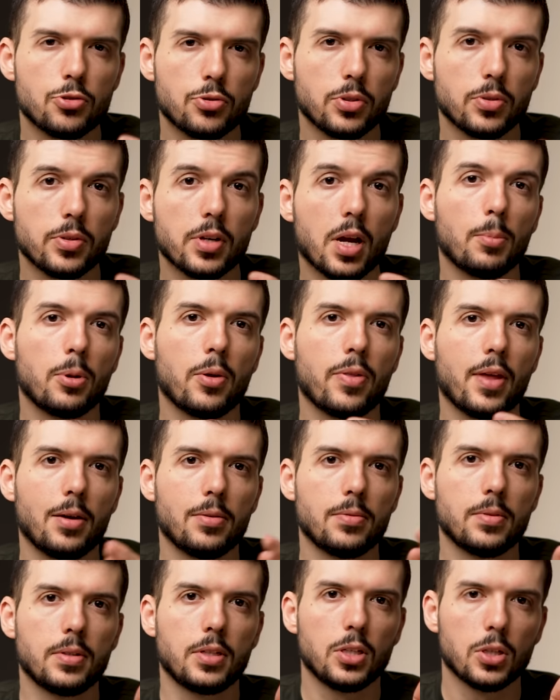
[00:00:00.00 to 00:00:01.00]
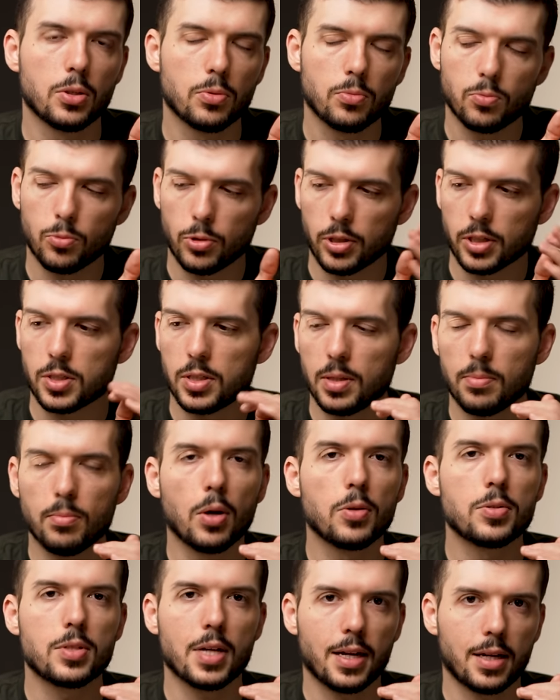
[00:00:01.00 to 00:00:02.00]
true number that you know works in
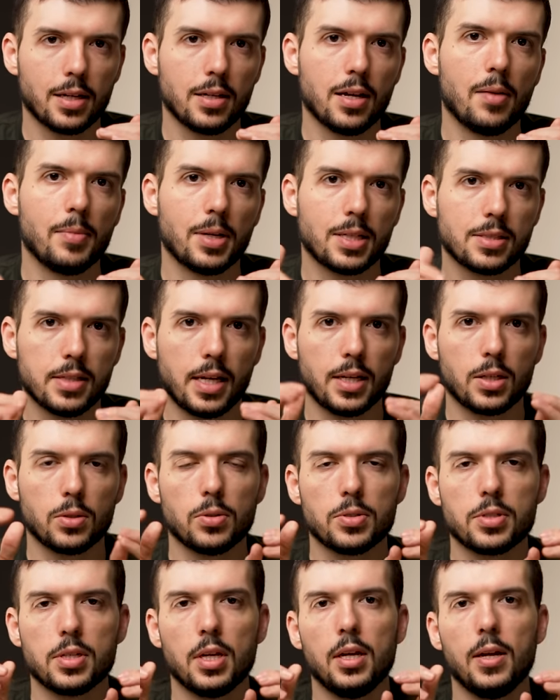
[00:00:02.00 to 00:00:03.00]
most economic cycles.